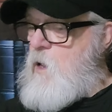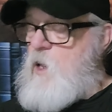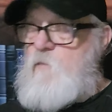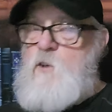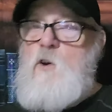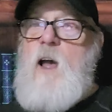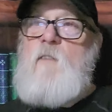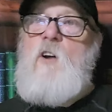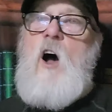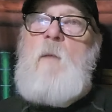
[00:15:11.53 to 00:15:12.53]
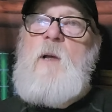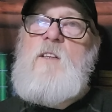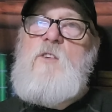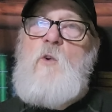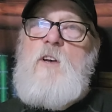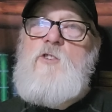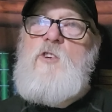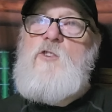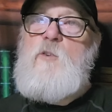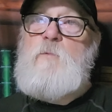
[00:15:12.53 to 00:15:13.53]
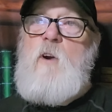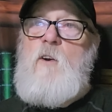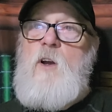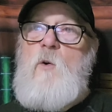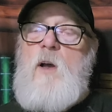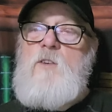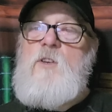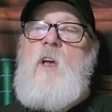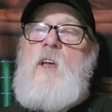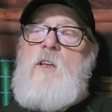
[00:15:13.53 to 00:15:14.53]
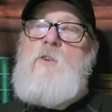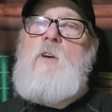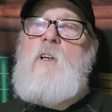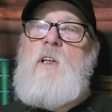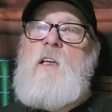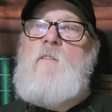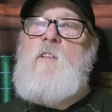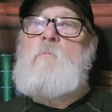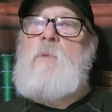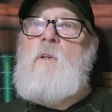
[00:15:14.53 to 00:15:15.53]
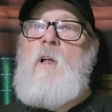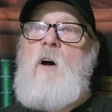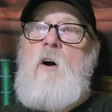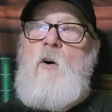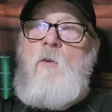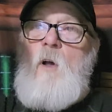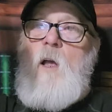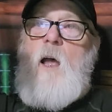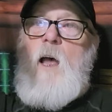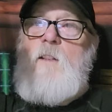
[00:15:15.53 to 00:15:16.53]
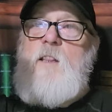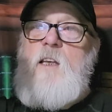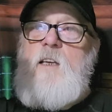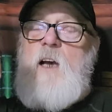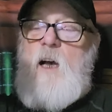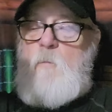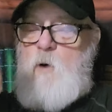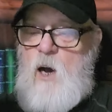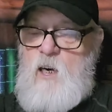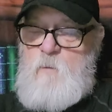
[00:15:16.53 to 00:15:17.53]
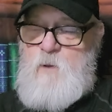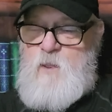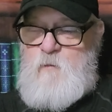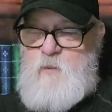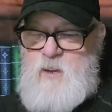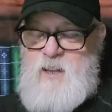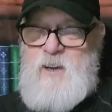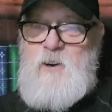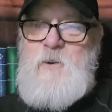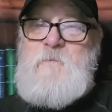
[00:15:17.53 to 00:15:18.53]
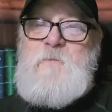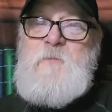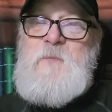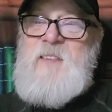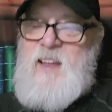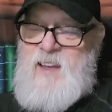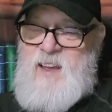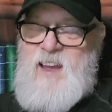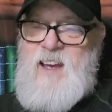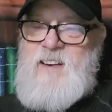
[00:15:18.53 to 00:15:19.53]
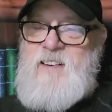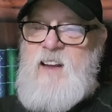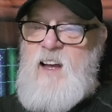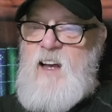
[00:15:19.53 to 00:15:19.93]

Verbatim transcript: If you have comments, questions, or prayer requests, you can leave them below at the bottom of the video, and